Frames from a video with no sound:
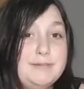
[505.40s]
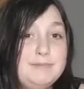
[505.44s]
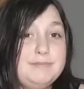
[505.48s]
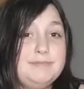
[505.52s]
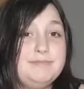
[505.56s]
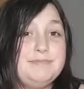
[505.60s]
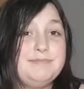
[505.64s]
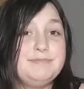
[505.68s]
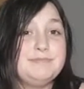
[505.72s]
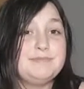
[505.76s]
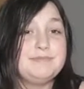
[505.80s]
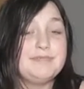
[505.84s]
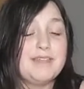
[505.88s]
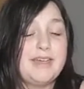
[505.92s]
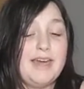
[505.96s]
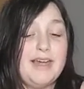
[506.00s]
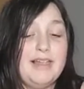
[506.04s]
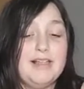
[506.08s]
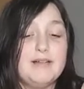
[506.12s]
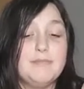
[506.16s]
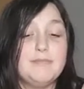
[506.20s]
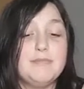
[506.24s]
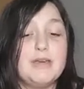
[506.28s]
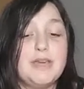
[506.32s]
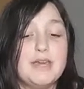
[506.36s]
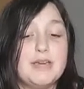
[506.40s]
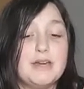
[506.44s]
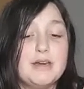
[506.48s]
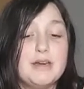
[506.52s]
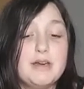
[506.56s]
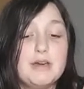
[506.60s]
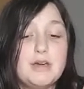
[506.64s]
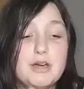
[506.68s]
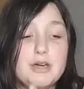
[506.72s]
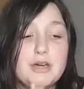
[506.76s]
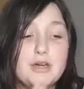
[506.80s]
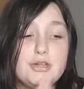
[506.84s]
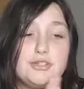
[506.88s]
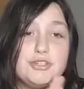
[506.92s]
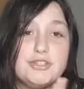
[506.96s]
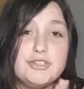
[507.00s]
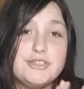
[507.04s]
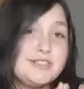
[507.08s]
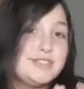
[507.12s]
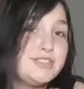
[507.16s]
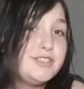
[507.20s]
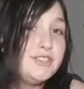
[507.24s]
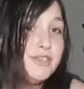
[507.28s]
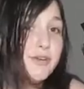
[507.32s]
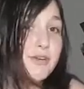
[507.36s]
Yeah, okay, let me
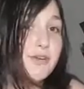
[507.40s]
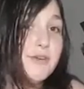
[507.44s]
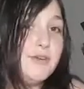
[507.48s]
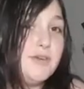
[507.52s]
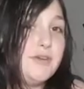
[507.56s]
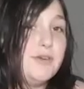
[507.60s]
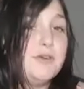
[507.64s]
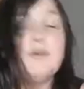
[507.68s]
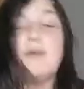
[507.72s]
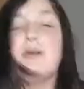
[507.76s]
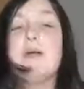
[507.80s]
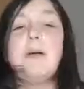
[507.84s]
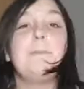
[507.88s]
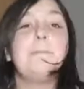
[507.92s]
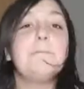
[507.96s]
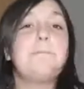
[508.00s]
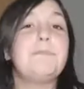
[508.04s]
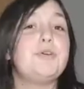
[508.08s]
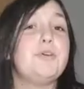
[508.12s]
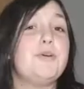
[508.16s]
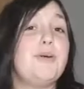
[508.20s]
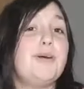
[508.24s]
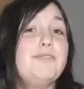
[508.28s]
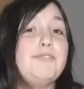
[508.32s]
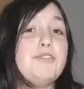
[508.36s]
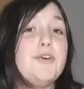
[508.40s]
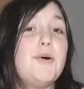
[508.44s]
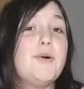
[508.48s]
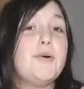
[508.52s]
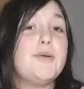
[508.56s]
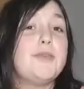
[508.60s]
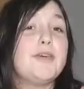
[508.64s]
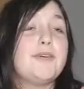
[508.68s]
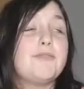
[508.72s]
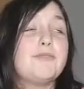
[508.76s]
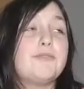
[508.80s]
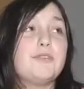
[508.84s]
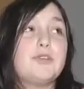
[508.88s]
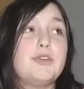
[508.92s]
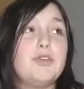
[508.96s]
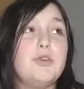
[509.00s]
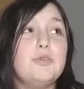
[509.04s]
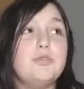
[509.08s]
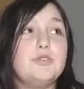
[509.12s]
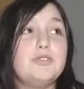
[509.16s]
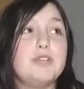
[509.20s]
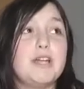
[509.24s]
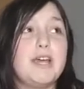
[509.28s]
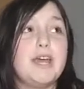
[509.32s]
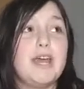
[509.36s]
just show you, but you have to hold
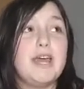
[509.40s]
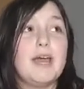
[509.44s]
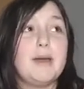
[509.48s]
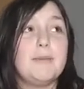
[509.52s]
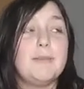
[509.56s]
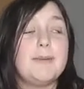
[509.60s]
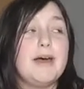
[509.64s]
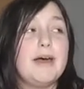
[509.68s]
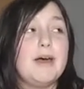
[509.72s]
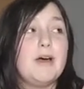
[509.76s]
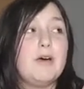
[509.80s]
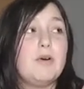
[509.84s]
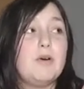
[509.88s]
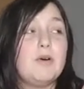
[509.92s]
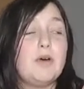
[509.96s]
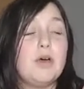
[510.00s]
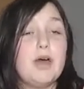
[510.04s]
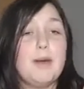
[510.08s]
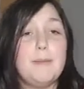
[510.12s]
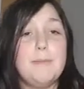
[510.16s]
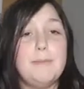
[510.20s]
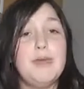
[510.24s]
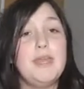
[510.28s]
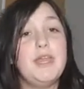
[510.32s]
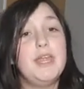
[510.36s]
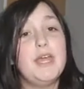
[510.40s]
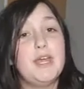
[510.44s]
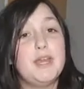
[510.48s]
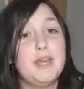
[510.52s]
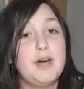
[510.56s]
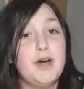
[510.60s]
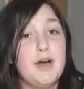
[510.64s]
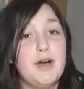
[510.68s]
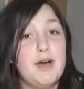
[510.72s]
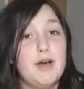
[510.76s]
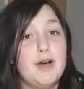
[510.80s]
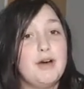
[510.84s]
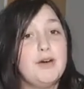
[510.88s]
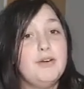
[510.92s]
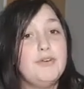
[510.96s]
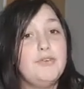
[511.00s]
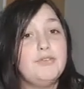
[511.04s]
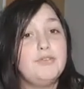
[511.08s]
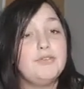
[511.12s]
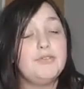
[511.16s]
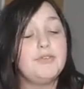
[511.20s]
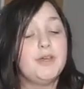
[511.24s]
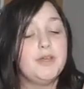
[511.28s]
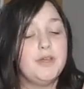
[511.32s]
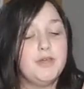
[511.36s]
it for usually about 1.5 minutes
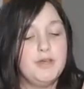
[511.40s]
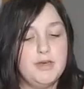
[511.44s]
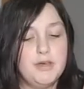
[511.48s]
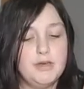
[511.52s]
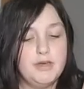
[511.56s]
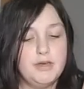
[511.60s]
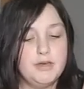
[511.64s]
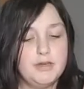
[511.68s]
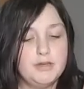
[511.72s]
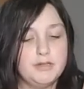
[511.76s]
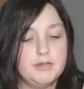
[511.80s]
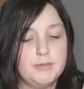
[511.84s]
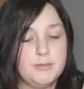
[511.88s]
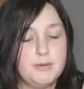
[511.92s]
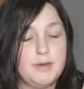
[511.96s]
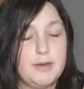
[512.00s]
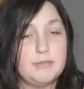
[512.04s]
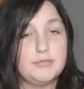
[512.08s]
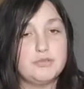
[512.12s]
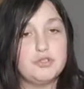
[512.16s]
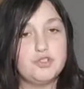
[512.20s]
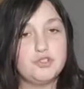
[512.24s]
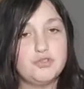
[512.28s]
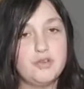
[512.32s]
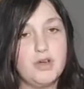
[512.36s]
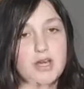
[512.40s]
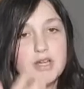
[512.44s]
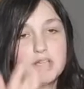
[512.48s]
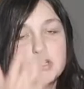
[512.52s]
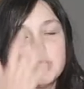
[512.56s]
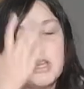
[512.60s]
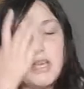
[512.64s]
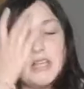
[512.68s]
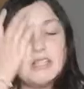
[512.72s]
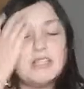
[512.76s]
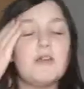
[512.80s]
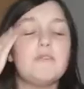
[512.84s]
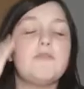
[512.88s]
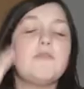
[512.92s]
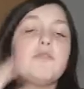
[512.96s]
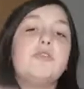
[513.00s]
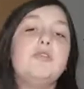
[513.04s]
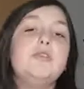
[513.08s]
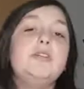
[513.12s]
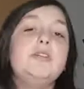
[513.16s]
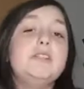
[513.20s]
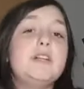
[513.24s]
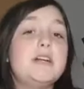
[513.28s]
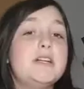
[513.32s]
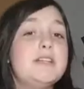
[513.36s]
to be able to stretch.
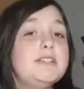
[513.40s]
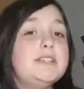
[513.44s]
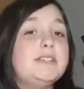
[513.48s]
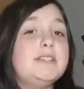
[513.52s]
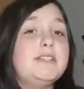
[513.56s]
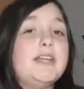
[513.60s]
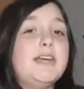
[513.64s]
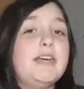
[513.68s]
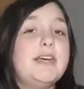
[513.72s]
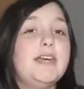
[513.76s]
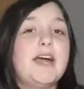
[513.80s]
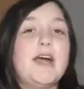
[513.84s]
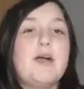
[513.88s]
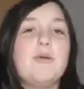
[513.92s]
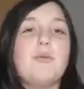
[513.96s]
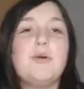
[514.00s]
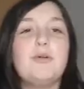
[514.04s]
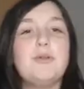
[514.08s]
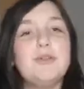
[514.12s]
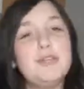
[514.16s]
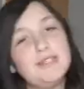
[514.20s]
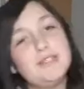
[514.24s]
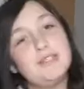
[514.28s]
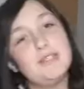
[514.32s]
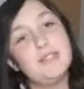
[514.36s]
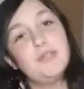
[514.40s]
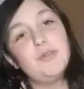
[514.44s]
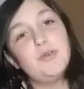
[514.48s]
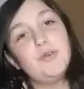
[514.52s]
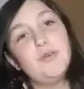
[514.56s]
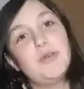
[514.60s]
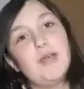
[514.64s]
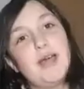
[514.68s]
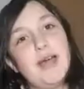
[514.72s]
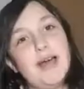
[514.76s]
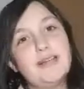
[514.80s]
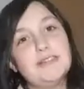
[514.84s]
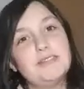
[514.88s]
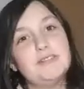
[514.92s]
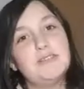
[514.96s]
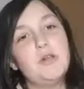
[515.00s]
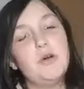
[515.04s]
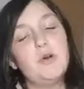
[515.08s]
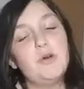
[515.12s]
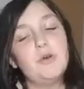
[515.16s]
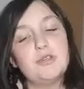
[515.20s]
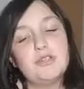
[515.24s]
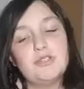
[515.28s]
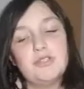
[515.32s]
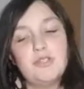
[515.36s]
As I've already done it today, I won't need to do it
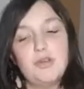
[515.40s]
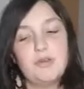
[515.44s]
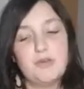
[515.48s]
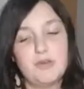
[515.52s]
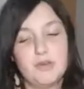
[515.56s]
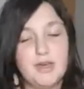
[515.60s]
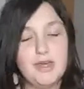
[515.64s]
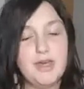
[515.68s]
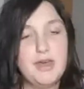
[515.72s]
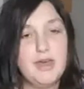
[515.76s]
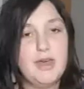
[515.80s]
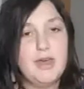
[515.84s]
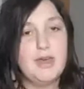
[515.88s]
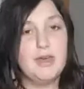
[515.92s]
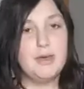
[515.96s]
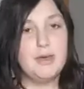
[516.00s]
as long as you,